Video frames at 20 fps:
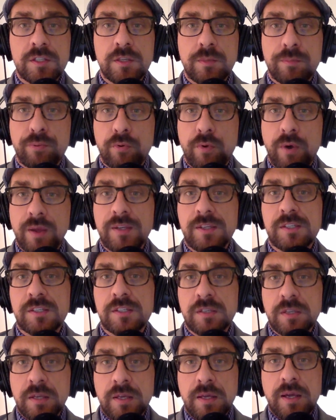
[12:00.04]
is a
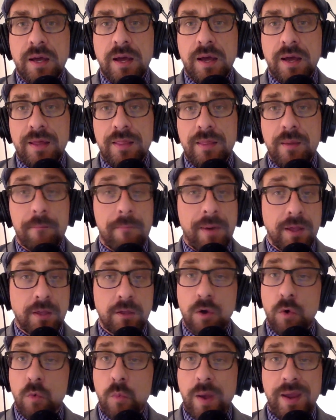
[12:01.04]
price that might
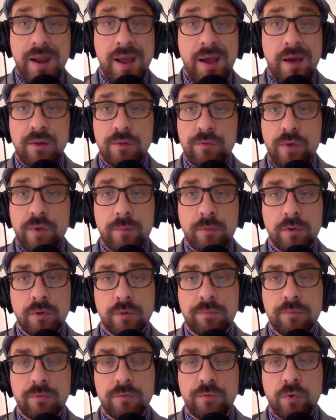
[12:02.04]
go way down if
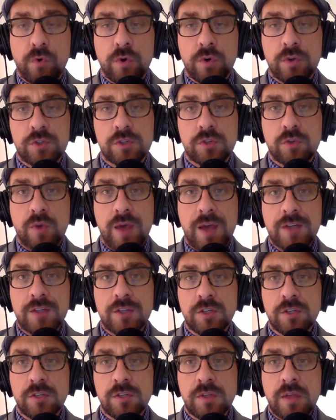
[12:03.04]
Emerald Forest
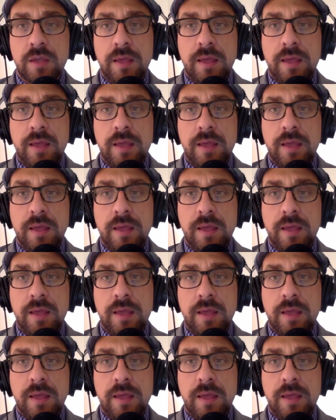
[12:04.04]
scratches.